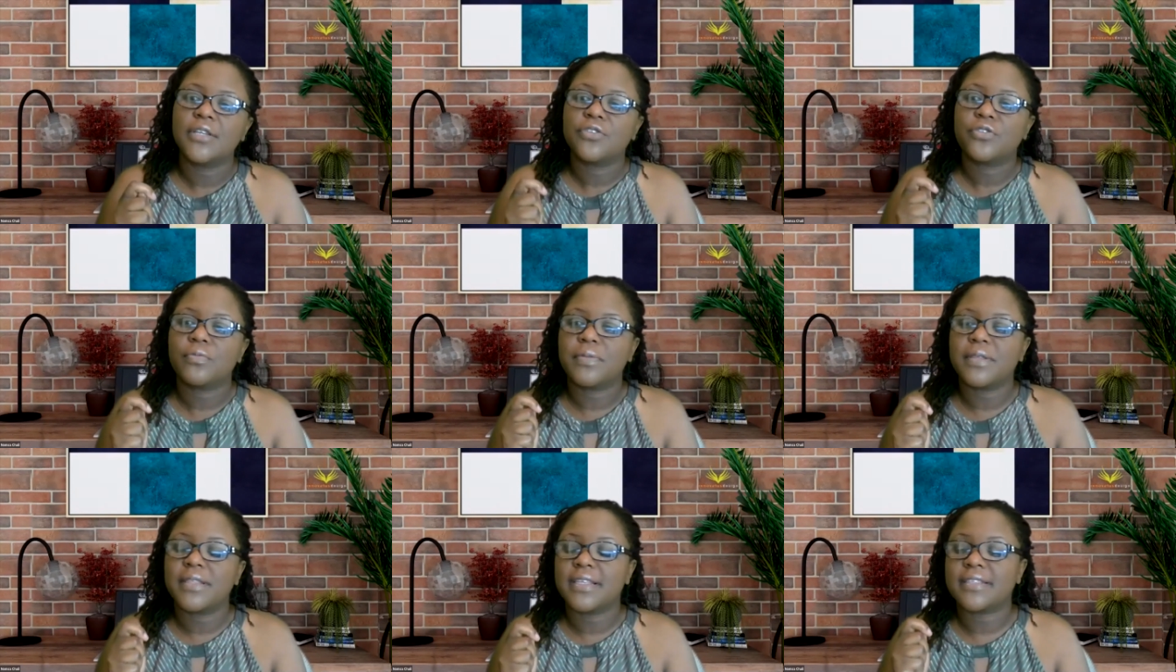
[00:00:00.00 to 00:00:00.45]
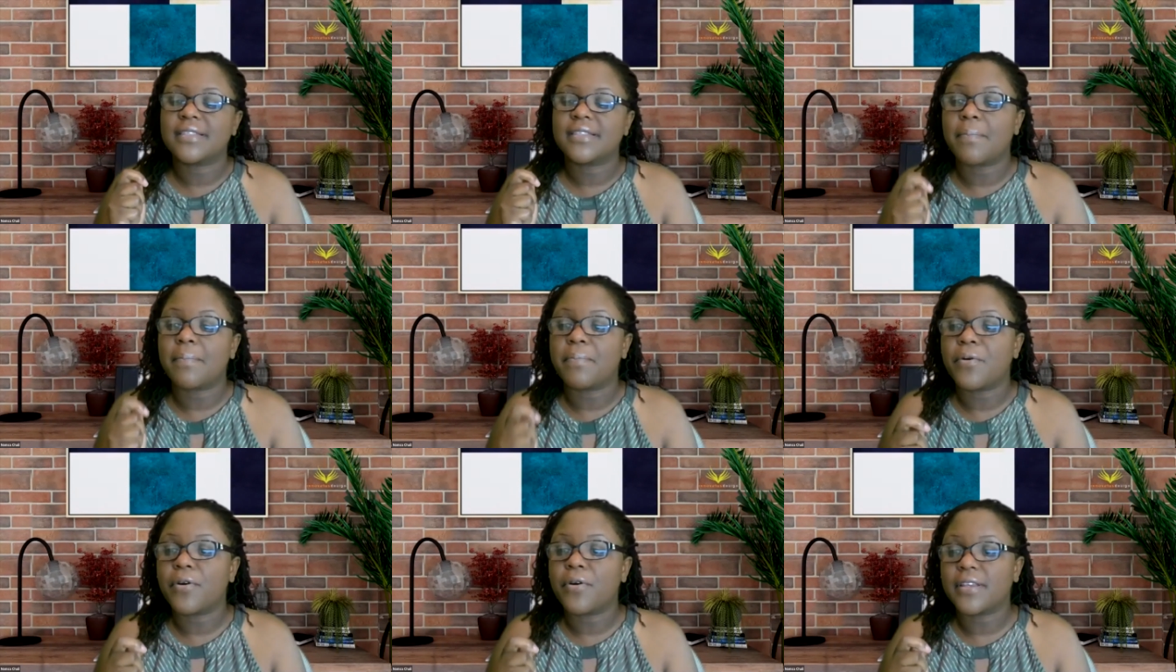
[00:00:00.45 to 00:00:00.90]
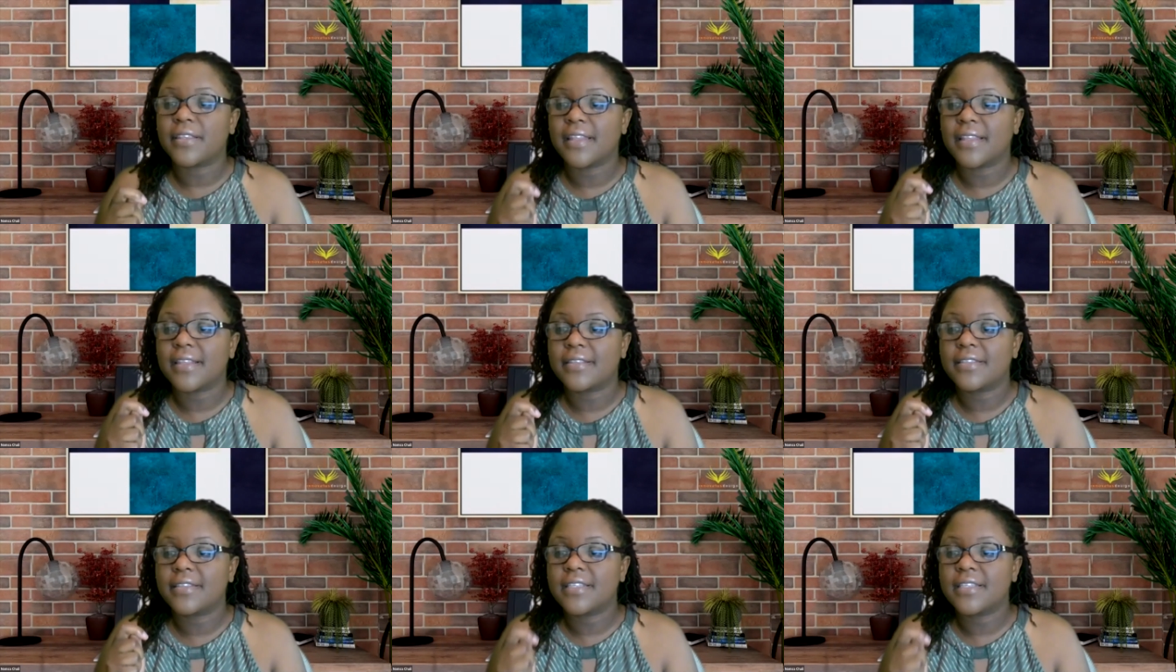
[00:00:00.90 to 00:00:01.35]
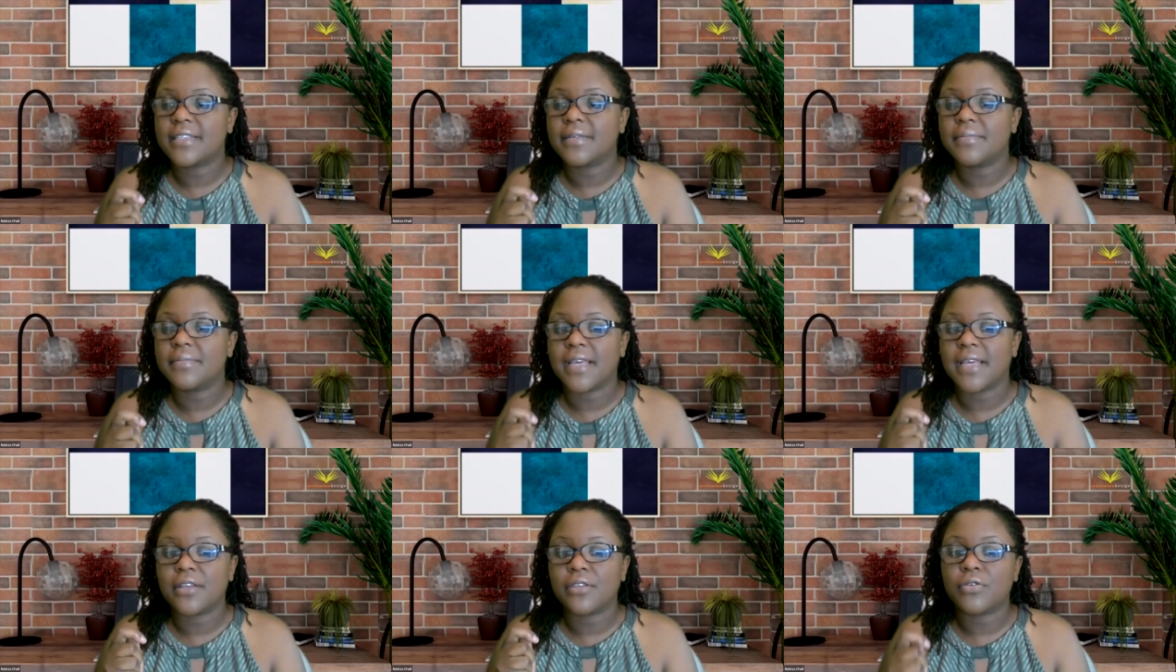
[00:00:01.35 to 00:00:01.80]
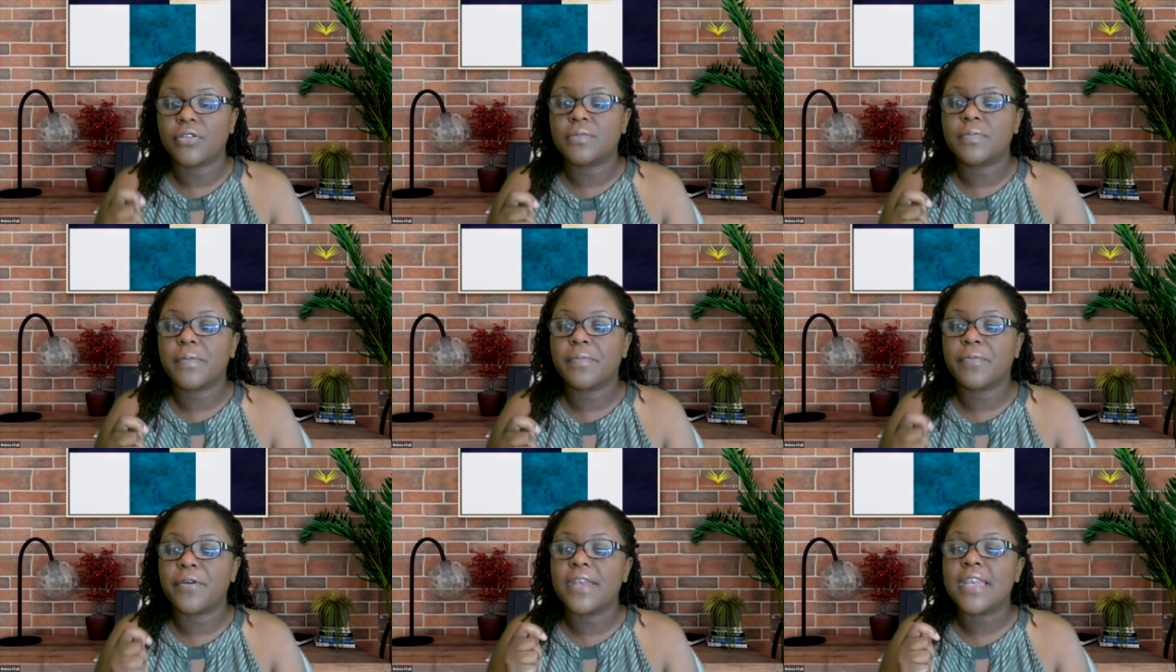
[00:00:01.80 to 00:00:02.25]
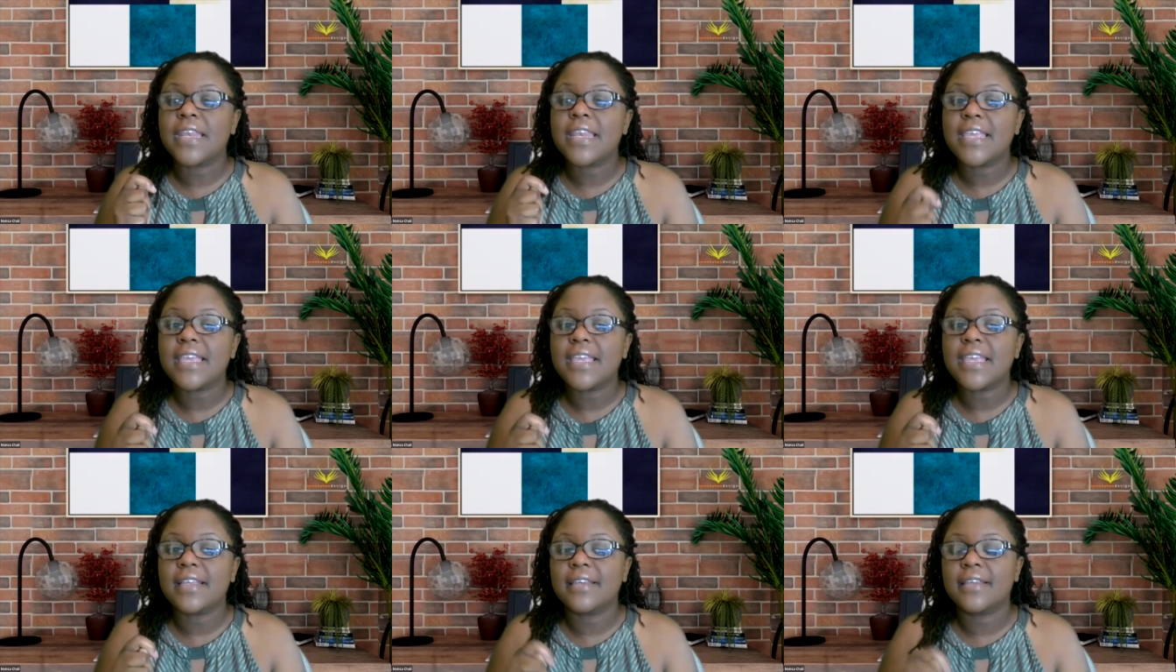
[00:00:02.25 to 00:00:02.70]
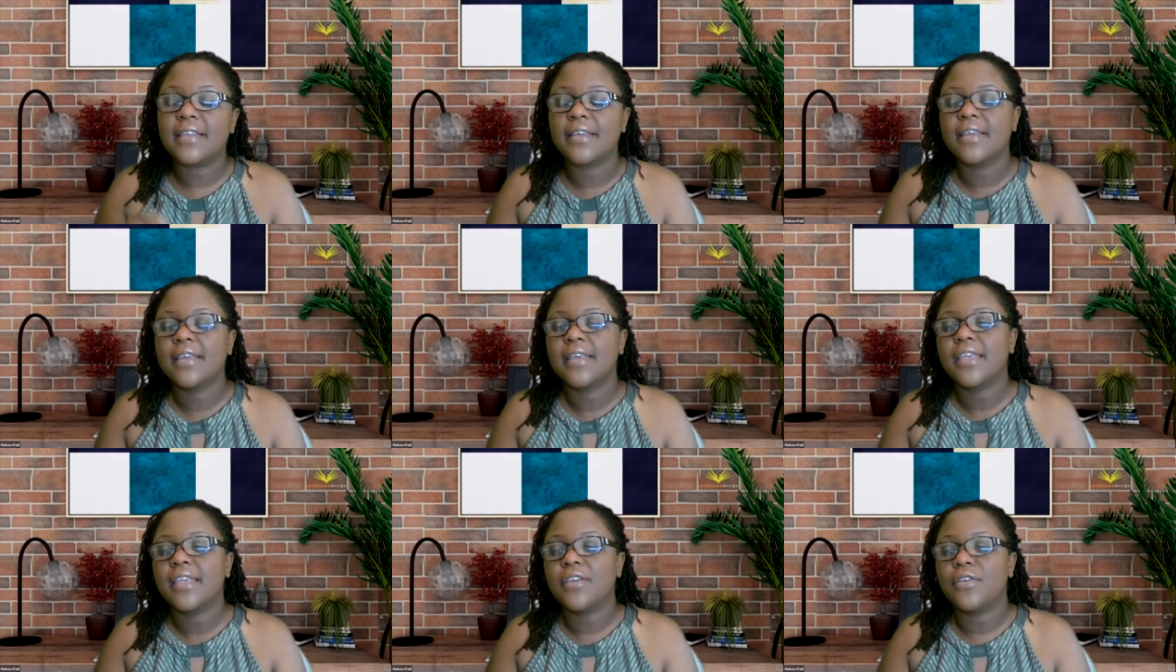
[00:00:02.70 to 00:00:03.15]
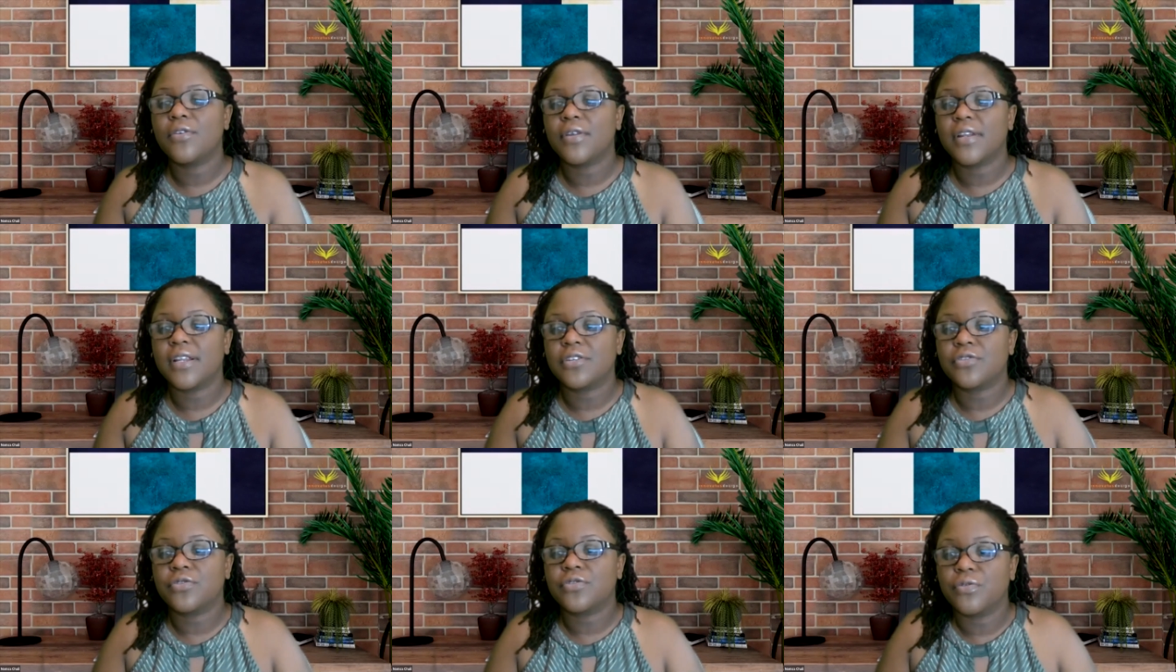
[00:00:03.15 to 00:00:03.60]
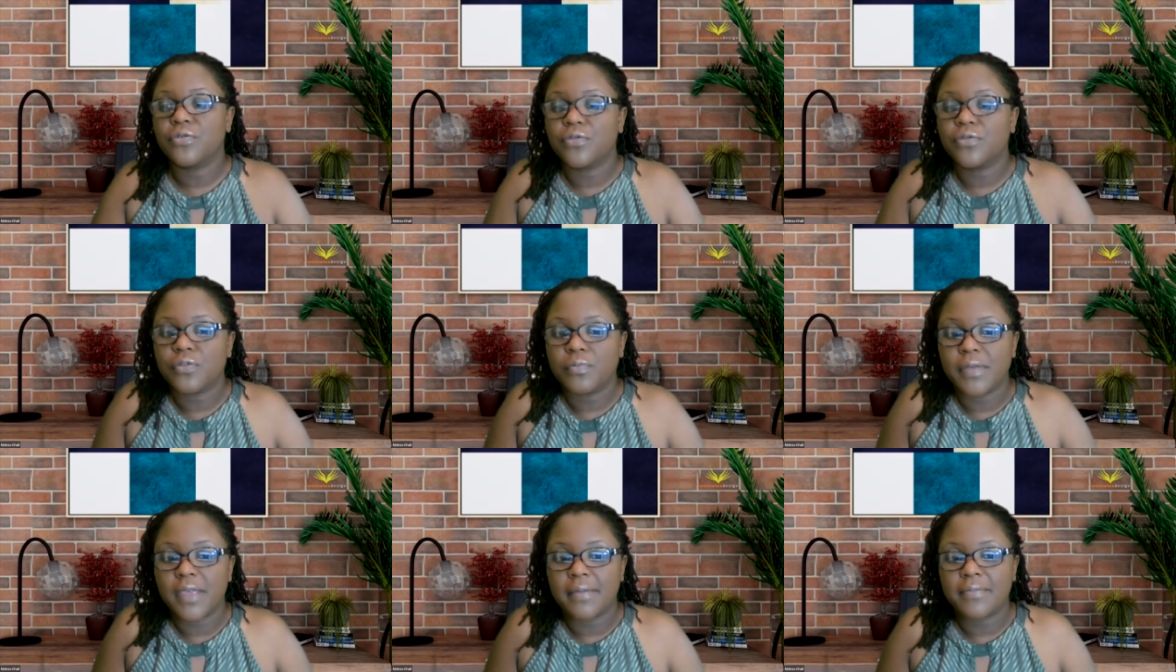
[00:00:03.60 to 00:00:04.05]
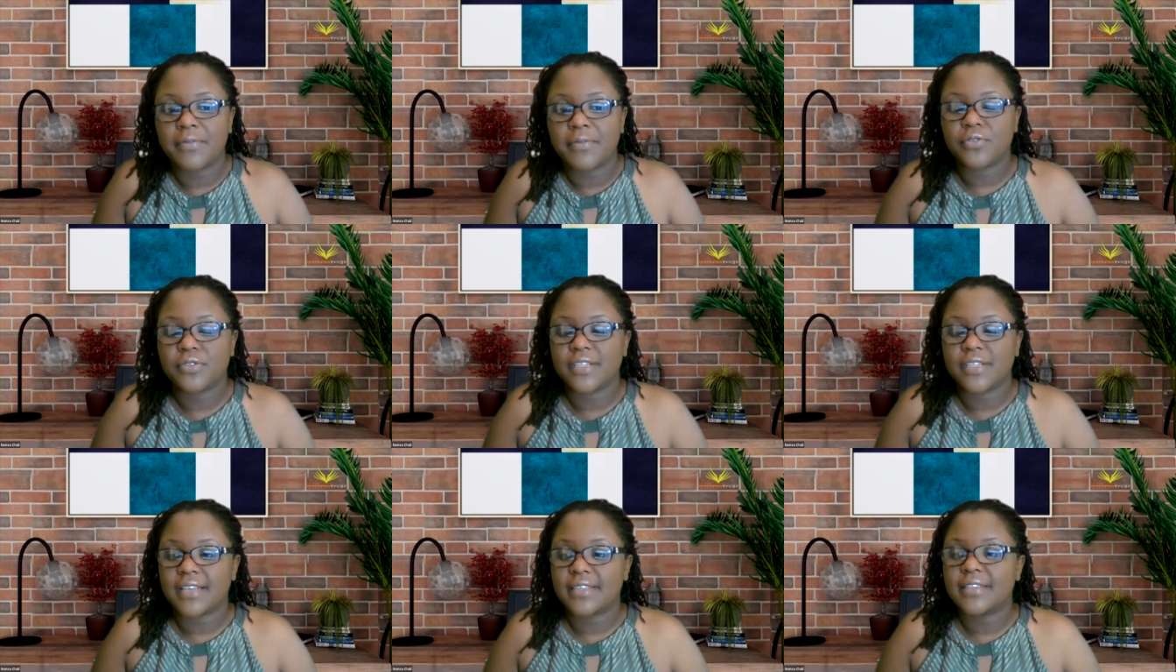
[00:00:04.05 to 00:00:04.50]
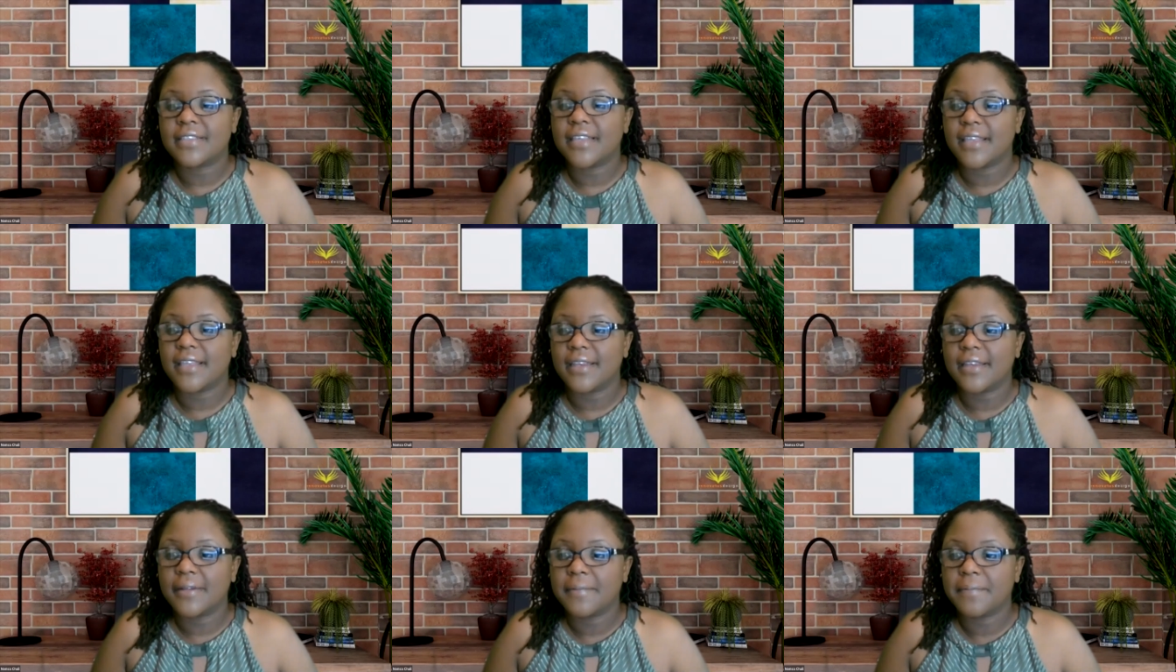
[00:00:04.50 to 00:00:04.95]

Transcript: to be the support system that those people need in order to be able to succeed.